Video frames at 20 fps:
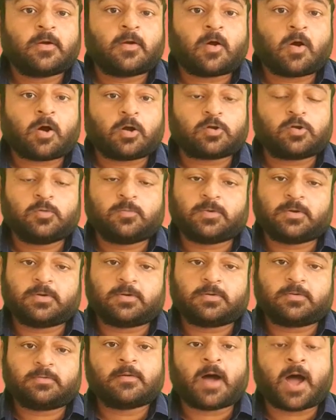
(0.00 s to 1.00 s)
October.
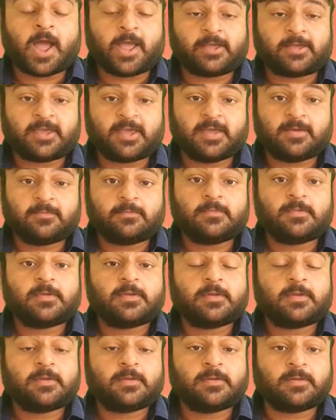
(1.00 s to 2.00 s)
I came
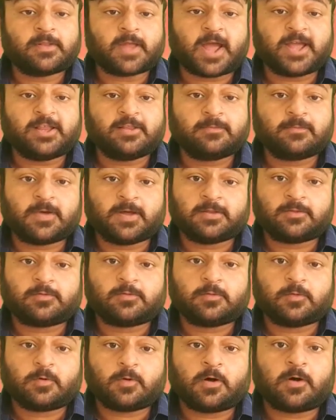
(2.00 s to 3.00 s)
9th month
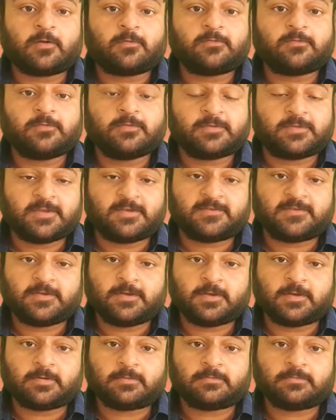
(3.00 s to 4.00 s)
of this
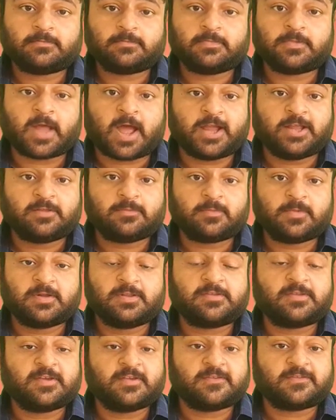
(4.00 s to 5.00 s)
year. 9th
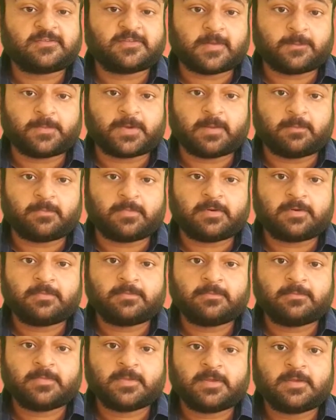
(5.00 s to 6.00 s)
month is September.
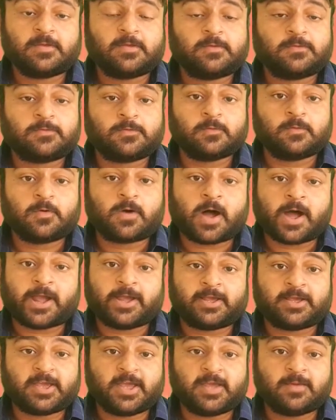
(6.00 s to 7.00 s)
So I
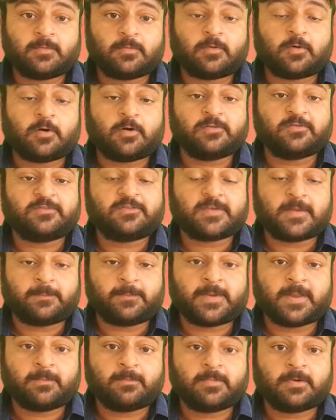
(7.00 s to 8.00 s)
came on
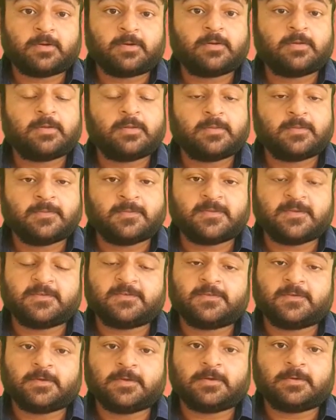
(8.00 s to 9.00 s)
September
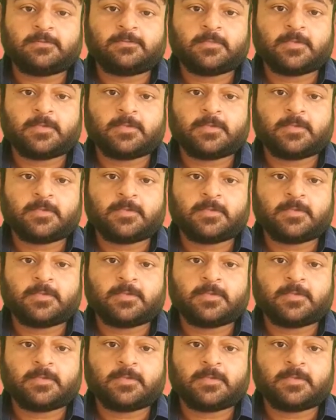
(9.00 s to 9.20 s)
this year.